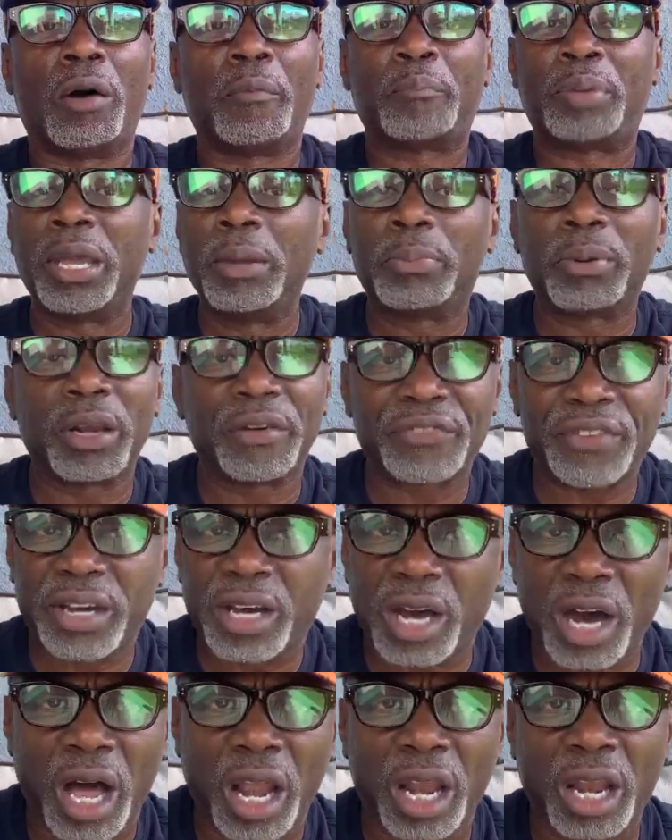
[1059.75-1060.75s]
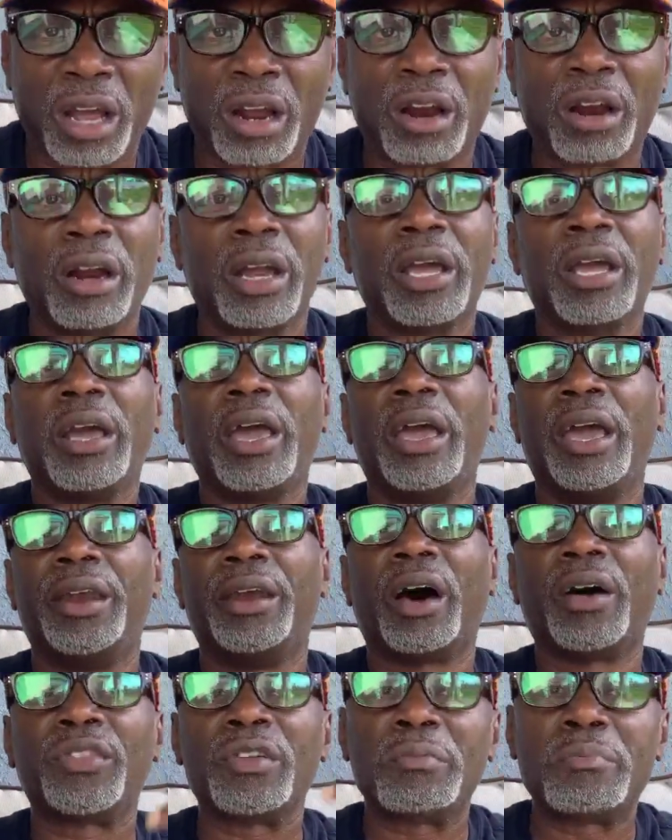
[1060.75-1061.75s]
people of color and
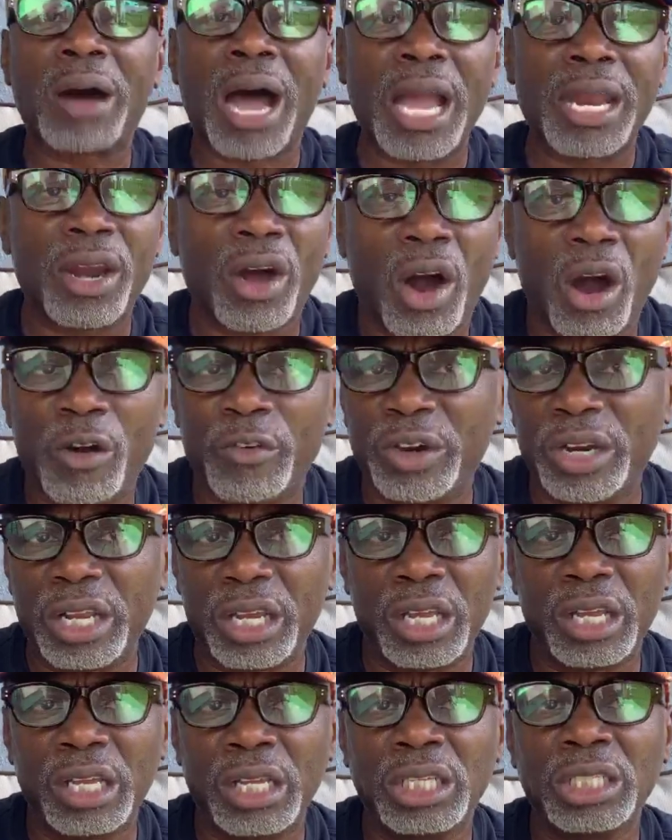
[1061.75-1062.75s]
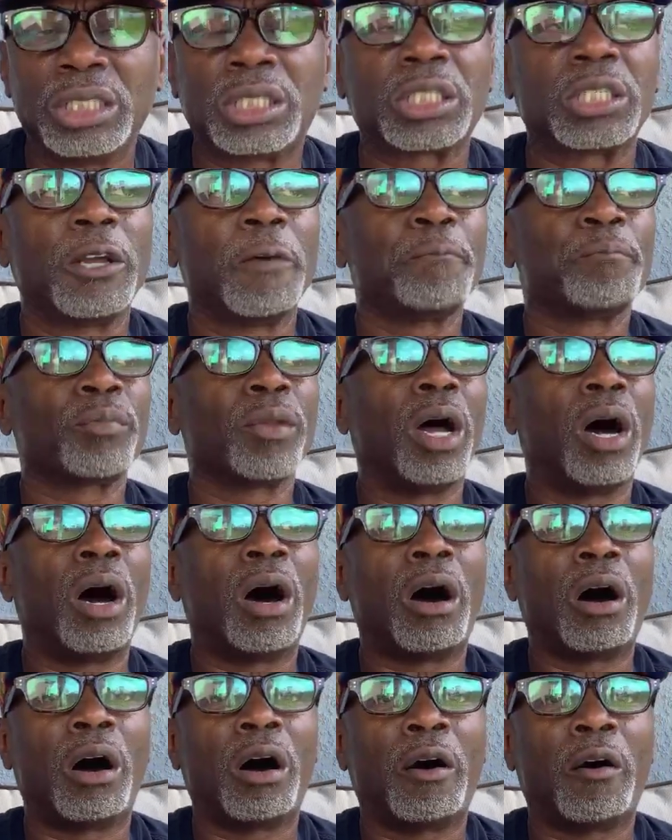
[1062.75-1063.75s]
other minorities.
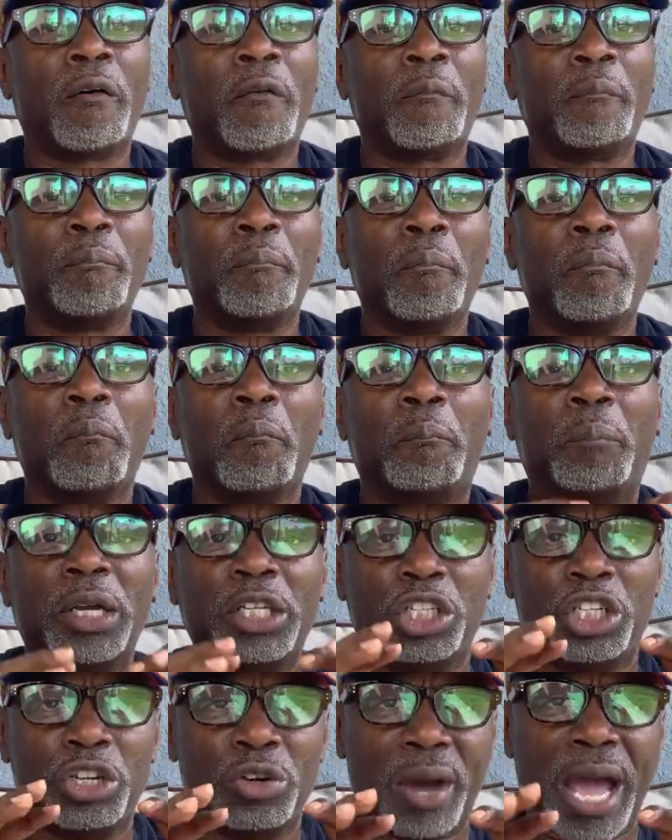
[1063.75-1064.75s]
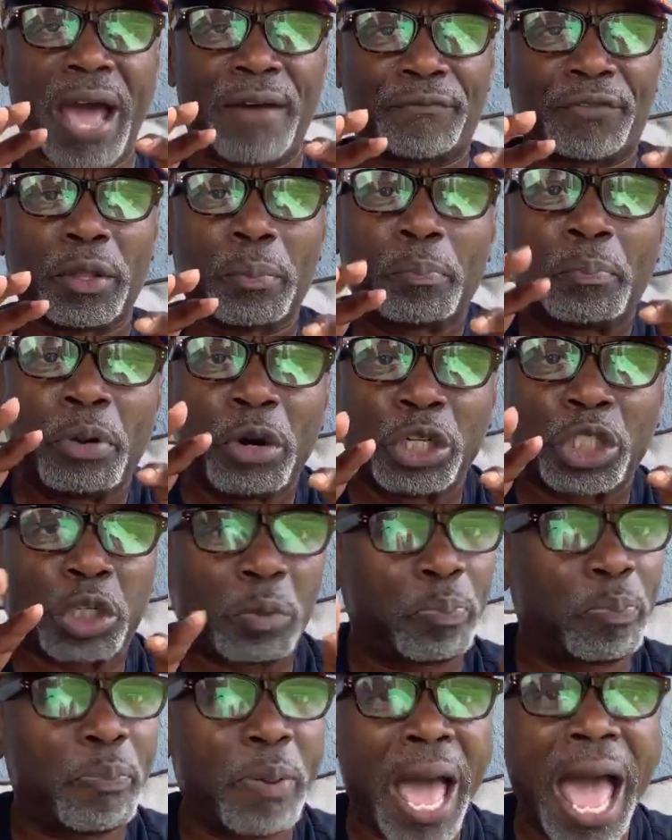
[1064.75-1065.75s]
But you have to push
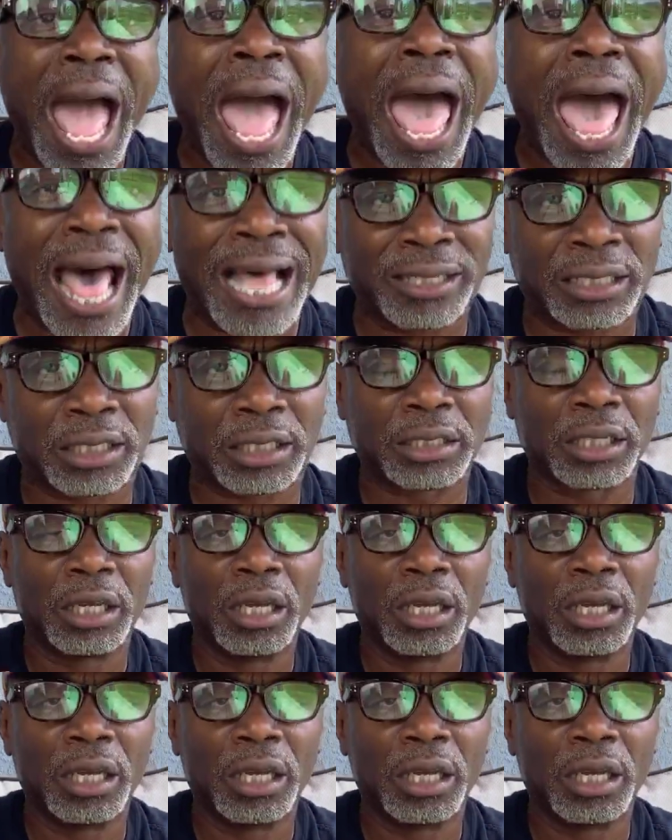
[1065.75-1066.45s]
past